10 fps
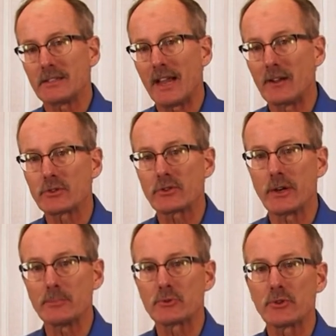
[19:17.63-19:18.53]

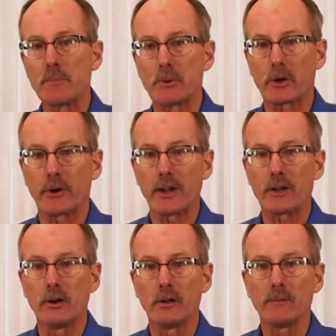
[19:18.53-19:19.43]
downstream
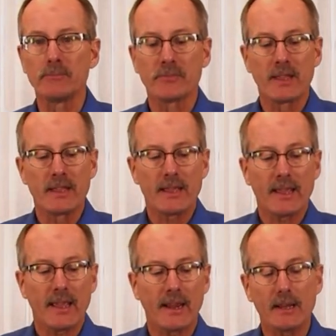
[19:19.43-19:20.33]
supercritical,
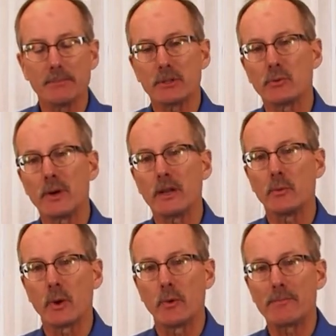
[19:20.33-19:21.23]
and in
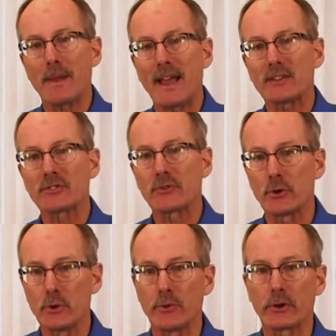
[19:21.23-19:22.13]
between we would pass
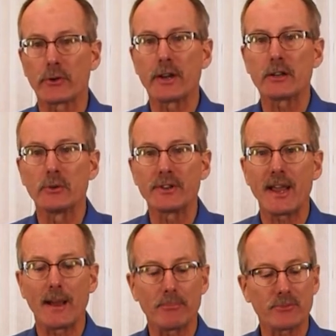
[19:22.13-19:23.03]
through the critical
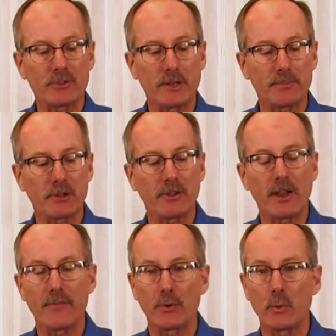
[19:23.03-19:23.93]
depth,
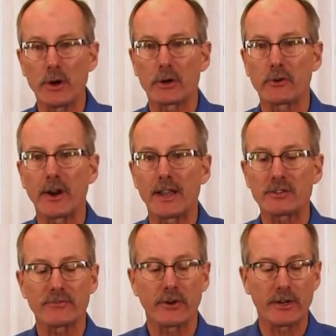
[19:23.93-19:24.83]
typically on the weir
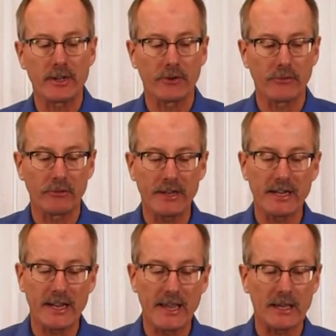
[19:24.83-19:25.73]
crest very near the
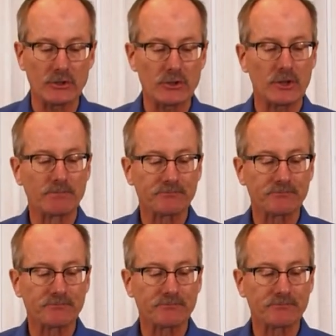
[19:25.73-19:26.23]
leading edge.